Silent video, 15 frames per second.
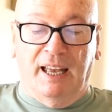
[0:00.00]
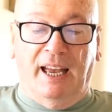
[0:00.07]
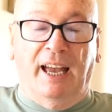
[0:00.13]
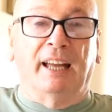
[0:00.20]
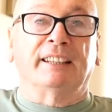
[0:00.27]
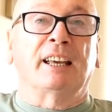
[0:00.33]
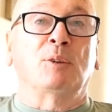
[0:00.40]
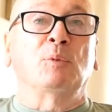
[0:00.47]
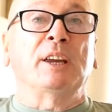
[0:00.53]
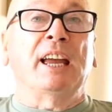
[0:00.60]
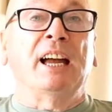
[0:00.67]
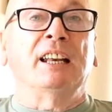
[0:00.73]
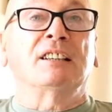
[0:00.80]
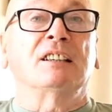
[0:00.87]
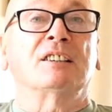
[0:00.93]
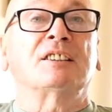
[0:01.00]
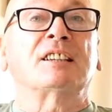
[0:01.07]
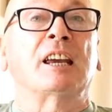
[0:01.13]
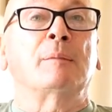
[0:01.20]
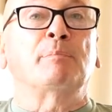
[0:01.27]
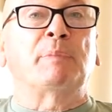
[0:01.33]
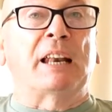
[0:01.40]
Uh, then we had
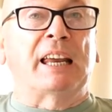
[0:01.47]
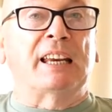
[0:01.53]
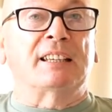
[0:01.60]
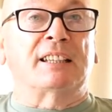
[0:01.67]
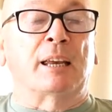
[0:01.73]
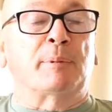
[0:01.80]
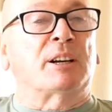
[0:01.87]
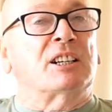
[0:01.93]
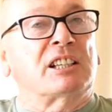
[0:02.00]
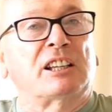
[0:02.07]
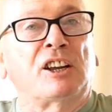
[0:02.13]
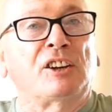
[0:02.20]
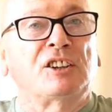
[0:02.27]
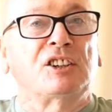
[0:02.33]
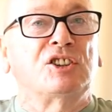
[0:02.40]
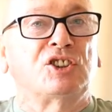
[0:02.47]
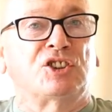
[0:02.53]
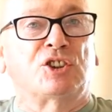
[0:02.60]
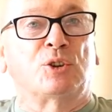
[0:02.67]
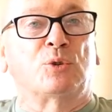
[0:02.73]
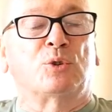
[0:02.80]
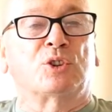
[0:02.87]
St. Blaise Day because a lot of these
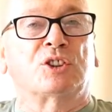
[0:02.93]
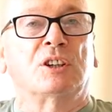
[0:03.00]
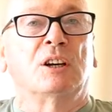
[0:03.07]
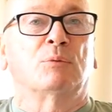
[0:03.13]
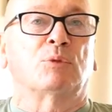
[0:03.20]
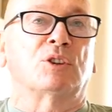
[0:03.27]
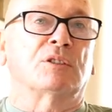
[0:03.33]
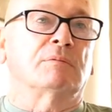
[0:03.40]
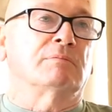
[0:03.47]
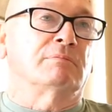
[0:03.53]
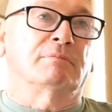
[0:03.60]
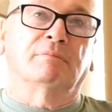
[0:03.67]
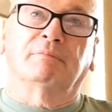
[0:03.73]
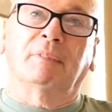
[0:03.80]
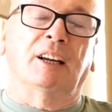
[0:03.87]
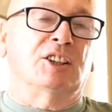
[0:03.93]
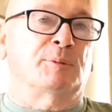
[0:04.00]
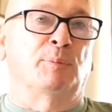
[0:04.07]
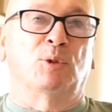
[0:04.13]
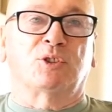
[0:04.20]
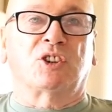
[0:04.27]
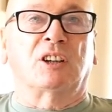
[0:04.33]
cures were, I
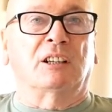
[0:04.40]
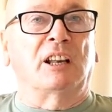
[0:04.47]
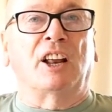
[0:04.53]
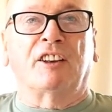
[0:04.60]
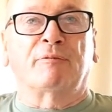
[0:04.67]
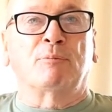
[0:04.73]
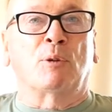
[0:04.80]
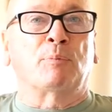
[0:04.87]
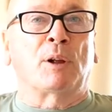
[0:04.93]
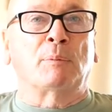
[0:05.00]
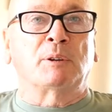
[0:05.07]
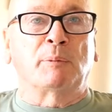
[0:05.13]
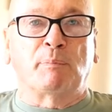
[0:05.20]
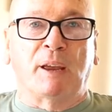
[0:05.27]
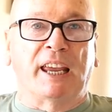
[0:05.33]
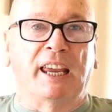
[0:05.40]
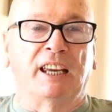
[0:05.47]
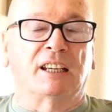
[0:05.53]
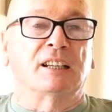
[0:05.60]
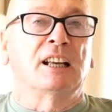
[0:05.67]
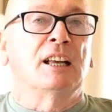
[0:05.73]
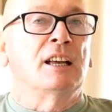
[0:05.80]
suppose, a lot of them were probably
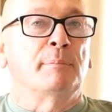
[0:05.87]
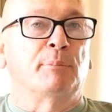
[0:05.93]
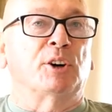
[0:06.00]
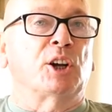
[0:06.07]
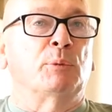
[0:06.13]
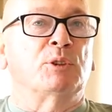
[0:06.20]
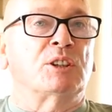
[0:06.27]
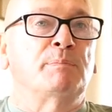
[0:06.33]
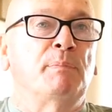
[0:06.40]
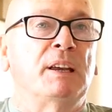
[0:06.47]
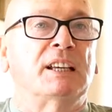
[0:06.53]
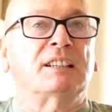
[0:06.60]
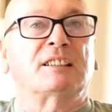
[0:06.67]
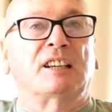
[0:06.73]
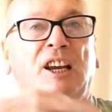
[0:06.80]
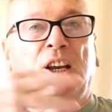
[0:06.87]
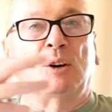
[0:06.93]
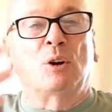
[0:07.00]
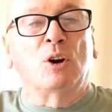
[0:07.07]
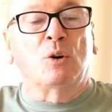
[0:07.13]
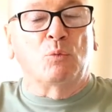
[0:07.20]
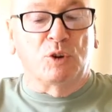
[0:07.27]
pagan, but it was mixed
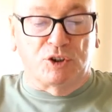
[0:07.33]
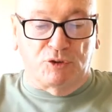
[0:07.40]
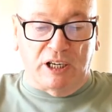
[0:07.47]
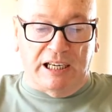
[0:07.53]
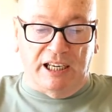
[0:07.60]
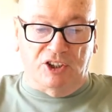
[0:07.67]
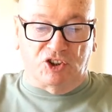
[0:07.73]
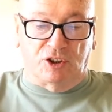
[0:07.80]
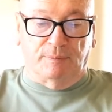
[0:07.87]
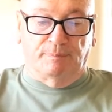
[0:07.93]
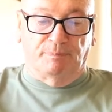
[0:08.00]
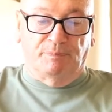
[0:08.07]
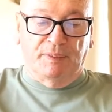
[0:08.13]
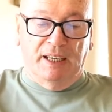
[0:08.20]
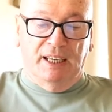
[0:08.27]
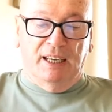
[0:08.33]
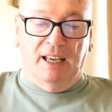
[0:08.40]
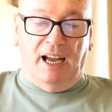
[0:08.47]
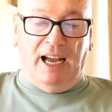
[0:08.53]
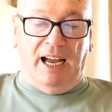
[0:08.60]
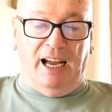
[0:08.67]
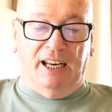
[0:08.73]
in with religion.
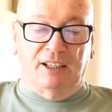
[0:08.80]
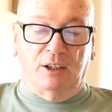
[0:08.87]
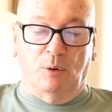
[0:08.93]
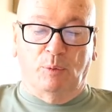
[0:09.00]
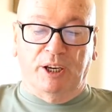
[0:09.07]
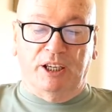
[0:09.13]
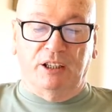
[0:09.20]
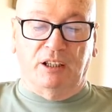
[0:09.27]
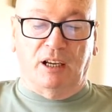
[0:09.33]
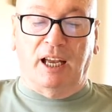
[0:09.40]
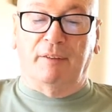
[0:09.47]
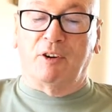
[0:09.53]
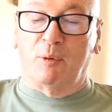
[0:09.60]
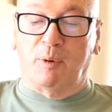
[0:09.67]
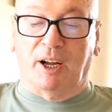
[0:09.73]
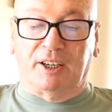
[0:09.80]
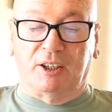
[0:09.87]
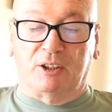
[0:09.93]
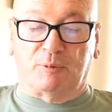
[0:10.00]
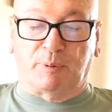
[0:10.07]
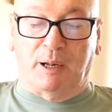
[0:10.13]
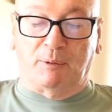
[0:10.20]
And we, everybody
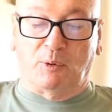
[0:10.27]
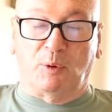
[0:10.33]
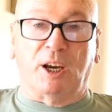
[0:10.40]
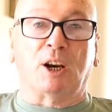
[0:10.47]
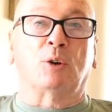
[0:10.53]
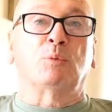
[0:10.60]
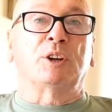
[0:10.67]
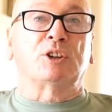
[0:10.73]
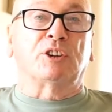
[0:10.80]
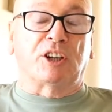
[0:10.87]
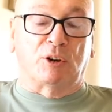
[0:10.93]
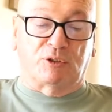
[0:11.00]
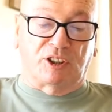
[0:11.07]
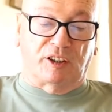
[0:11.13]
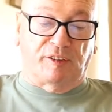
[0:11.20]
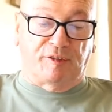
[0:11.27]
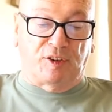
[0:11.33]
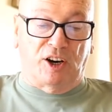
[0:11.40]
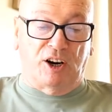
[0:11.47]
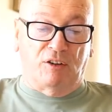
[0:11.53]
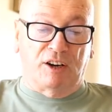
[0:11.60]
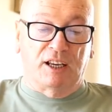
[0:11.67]
is probably aware, we'd go down to the
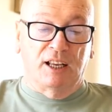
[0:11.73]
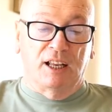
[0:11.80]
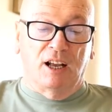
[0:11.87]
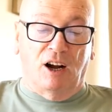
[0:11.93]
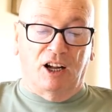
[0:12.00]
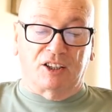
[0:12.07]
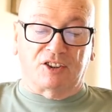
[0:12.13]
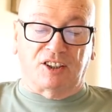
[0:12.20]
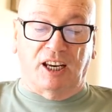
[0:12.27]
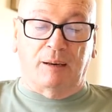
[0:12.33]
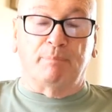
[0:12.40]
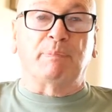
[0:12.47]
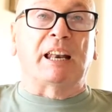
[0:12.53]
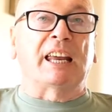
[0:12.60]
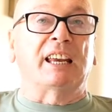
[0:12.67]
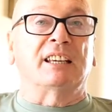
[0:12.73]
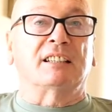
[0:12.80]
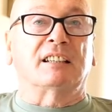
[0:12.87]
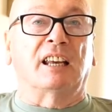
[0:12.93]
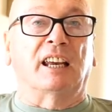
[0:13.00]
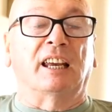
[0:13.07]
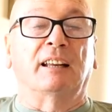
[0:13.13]
friary on St.
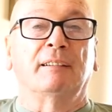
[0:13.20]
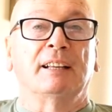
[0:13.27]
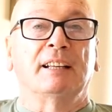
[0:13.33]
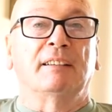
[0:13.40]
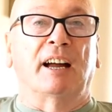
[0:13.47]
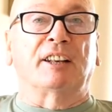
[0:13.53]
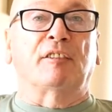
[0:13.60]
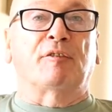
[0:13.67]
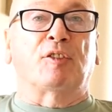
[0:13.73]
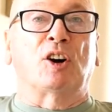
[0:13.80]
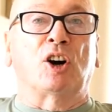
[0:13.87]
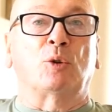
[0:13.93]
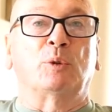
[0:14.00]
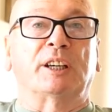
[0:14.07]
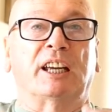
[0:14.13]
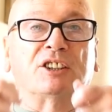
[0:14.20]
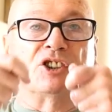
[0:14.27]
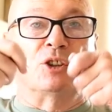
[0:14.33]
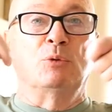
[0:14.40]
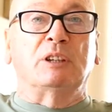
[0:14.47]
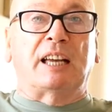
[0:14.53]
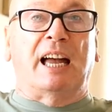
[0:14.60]
Blaise Day, and the friar would get two